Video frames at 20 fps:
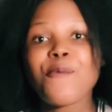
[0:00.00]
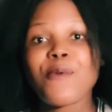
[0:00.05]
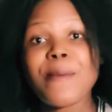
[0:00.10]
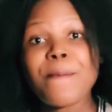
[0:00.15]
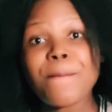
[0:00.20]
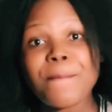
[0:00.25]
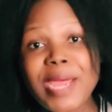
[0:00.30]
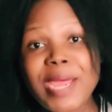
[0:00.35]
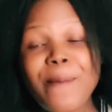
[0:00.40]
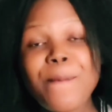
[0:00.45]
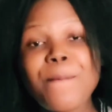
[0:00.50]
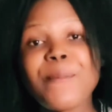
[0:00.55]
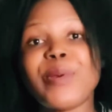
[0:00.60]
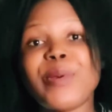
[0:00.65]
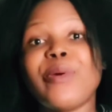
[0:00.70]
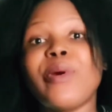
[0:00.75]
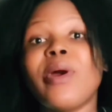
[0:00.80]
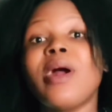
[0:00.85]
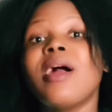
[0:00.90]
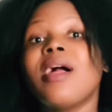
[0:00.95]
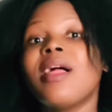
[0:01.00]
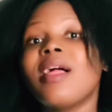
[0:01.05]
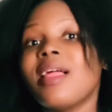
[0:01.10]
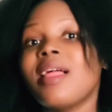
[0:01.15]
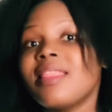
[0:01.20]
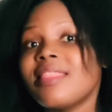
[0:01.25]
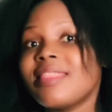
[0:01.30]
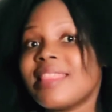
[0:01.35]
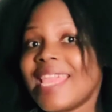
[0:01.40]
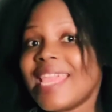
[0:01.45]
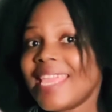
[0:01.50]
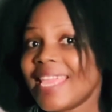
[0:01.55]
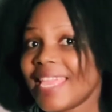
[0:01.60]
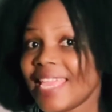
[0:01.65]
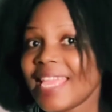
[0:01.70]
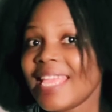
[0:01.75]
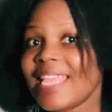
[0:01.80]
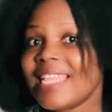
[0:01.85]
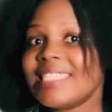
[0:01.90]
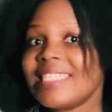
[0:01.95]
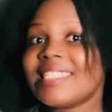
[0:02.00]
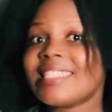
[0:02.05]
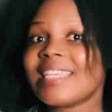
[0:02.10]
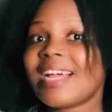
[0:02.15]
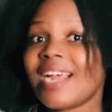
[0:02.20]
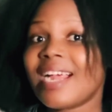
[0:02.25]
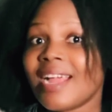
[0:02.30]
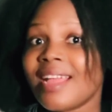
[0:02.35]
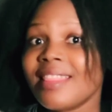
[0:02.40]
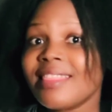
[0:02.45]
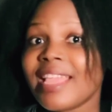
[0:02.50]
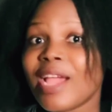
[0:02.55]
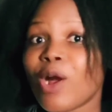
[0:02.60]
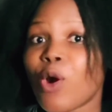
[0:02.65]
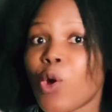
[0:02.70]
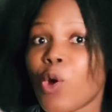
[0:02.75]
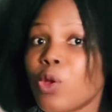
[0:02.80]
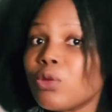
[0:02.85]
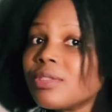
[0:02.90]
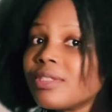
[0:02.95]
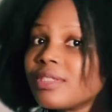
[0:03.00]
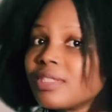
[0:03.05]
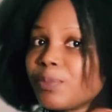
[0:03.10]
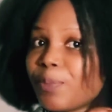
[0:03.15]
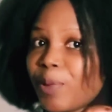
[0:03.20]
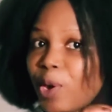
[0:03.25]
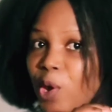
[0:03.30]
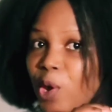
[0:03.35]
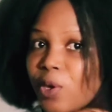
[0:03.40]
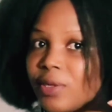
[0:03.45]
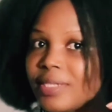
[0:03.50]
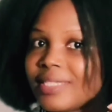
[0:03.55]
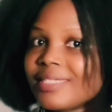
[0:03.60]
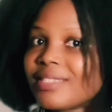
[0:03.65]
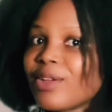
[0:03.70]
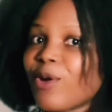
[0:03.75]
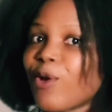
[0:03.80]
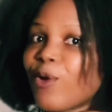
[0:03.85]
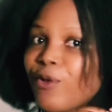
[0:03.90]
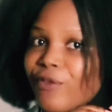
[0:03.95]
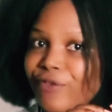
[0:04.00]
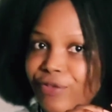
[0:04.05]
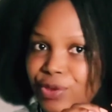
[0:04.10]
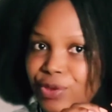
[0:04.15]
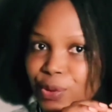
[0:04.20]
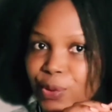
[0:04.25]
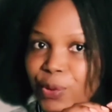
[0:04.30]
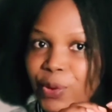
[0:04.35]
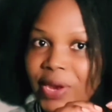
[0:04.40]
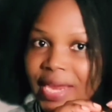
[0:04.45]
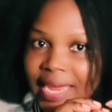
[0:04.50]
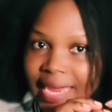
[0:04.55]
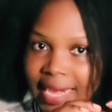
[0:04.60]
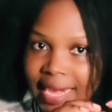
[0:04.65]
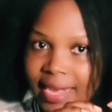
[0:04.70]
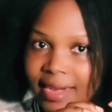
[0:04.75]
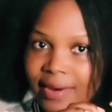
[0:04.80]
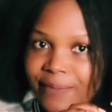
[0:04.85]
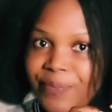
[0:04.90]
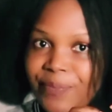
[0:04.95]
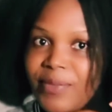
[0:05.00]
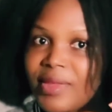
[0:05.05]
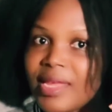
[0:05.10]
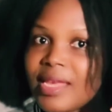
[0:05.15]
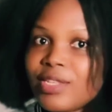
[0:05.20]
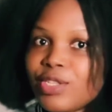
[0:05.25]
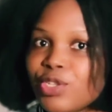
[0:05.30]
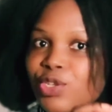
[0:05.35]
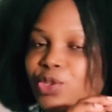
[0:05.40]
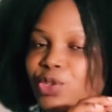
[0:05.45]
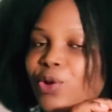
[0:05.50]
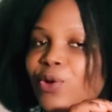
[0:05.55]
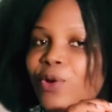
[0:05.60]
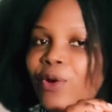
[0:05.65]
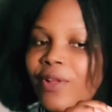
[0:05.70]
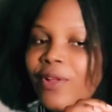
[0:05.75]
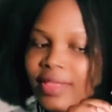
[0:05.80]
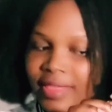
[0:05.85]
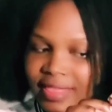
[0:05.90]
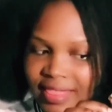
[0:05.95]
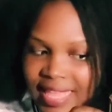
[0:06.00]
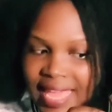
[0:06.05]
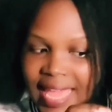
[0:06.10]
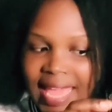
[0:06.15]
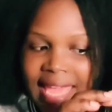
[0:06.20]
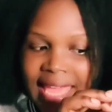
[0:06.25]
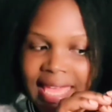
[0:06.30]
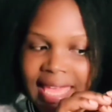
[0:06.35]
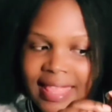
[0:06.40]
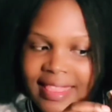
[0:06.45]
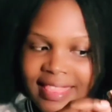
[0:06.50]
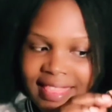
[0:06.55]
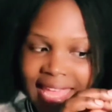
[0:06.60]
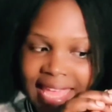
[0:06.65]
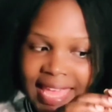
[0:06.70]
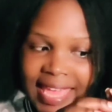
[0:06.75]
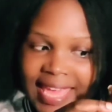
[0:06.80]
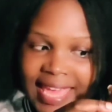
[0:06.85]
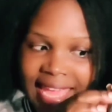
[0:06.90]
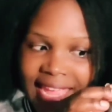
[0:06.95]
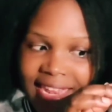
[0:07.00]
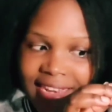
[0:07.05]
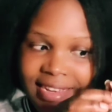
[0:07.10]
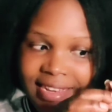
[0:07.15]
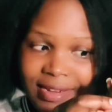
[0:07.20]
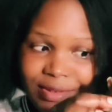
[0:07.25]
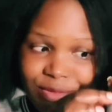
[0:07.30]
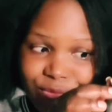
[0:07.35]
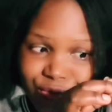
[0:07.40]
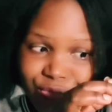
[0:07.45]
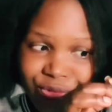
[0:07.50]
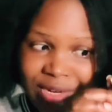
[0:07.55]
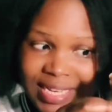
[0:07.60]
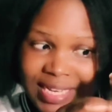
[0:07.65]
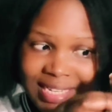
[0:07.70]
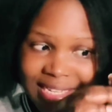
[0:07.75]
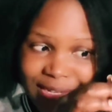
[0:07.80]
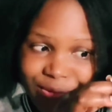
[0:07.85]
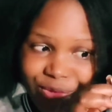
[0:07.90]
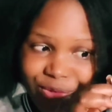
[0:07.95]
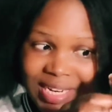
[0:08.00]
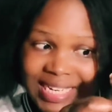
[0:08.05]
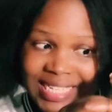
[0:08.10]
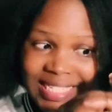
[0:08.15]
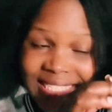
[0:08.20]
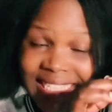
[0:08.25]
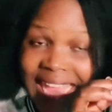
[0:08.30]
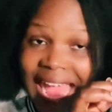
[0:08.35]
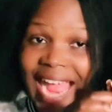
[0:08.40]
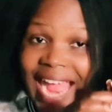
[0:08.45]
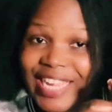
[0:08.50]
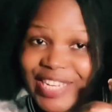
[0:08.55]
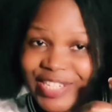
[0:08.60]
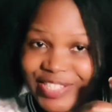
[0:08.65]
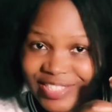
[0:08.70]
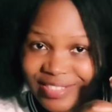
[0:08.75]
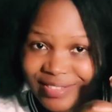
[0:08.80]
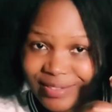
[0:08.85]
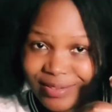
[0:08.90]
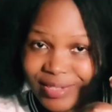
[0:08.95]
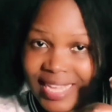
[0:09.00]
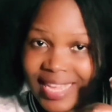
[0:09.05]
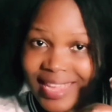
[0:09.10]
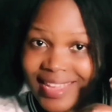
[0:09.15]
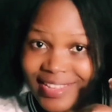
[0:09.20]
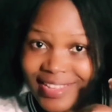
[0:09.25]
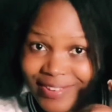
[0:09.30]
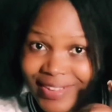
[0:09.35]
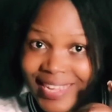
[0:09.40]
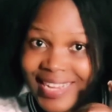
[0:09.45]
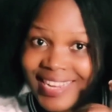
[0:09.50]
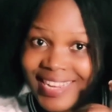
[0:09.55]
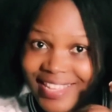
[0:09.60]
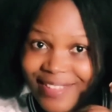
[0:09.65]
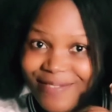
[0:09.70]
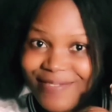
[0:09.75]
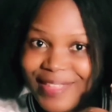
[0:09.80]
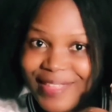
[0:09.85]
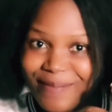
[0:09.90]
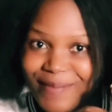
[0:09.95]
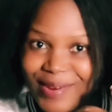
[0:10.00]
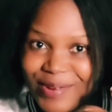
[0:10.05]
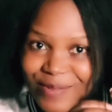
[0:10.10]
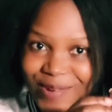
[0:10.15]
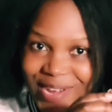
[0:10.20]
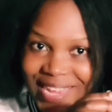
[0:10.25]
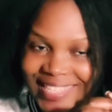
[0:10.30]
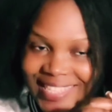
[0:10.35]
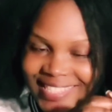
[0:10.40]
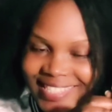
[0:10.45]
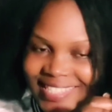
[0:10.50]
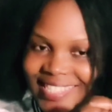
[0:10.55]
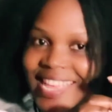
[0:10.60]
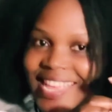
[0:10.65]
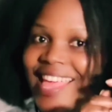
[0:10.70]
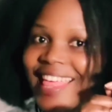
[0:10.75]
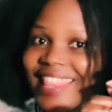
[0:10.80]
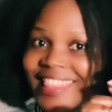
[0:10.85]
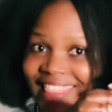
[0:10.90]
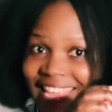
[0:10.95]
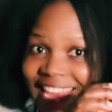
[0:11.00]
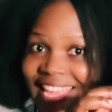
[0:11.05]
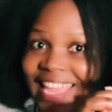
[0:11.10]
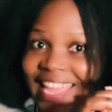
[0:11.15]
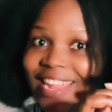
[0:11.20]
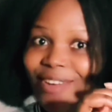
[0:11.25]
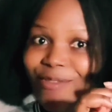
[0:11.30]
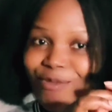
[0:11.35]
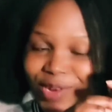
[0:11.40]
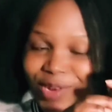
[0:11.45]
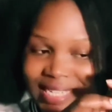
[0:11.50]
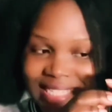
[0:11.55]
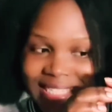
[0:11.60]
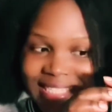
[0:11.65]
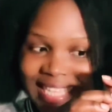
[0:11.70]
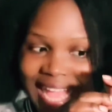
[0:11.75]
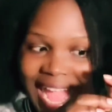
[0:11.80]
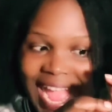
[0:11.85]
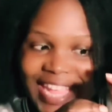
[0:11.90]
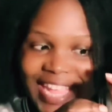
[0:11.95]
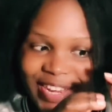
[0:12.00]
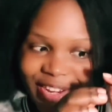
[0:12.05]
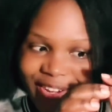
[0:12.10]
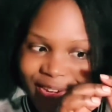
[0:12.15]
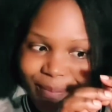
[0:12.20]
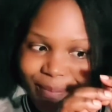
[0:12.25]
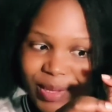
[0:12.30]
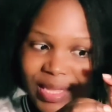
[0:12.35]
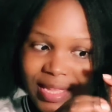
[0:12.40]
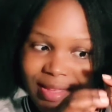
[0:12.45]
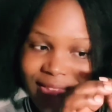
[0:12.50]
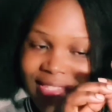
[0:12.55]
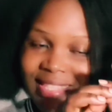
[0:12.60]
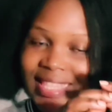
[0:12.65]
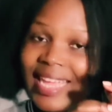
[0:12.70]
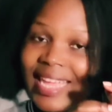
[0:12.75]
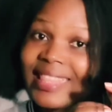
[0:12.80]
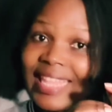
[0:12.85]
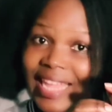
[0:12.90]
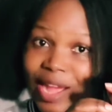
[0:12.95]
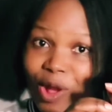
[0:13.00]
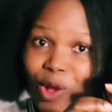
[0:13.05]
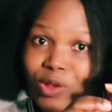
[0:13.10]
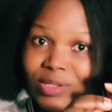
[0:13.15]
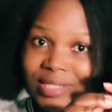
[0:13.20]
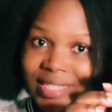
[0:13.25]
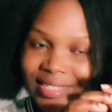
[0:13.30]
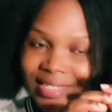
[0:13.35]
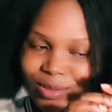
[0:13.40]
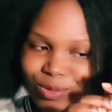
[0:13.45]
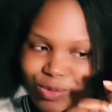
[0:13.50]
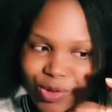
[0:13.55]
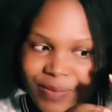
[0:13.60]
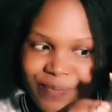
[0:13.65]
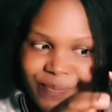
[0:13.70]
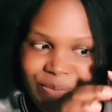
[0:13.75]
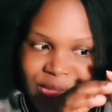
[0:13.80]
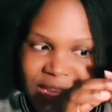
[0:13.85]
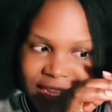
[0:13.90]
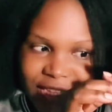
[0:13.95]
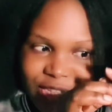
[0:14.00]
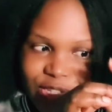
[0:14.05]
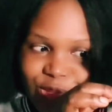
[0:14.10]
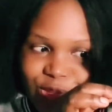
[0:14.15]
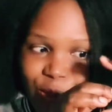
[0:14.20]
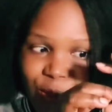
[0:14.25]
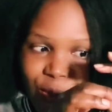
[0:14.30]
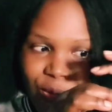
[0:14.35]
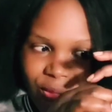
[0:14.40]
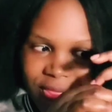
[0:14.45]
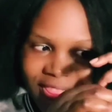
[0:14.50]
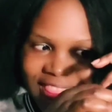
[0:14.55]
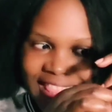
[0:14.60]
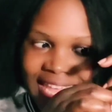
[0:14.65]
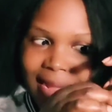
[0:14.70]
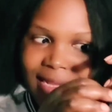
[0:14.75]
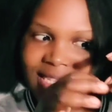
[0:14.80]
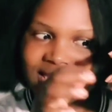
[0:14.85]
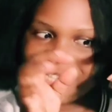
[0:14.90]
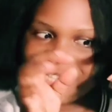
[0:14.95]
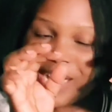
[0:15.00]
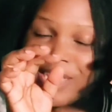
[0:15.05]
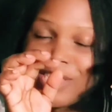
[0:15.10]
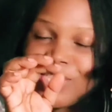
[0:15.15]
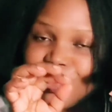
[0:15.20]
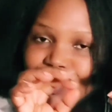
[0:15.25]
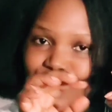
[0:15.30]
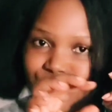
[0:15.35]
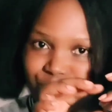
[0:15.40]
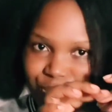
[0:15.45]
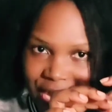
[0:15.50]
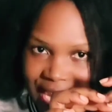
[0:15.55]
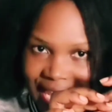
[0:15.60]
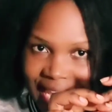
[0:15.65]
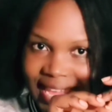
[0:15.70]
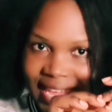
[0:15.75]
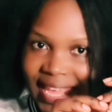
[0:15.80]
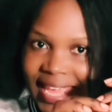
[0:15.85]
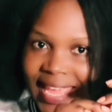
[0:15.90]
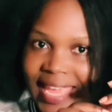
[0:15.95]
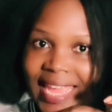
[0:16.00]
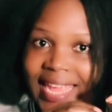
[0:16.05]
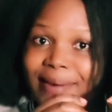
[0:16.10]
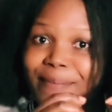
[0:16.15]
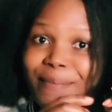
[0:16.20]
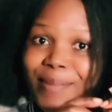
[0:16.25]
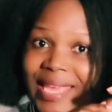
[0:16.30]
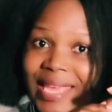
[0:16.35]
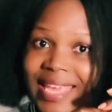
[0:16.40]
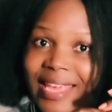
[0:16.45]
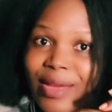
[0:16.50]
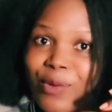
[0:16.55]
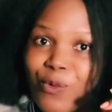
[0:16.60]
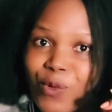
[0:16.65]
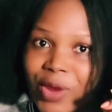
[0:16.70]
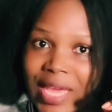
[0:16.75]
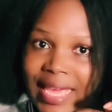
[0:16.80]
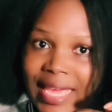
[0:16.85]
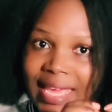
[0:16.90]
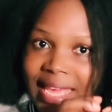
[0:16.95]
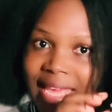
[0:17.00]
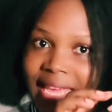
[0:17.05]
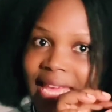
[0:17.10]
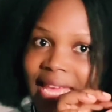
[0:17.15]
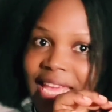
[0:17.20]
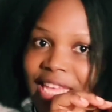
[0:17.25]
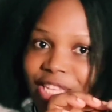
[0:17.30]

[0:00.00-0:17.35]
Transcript: Remember, the ends are the oldest part of your hair. So they get really tired, okay? You gotta give them a rest. They get really tired because they are the oldest one. So they start to break and being weak.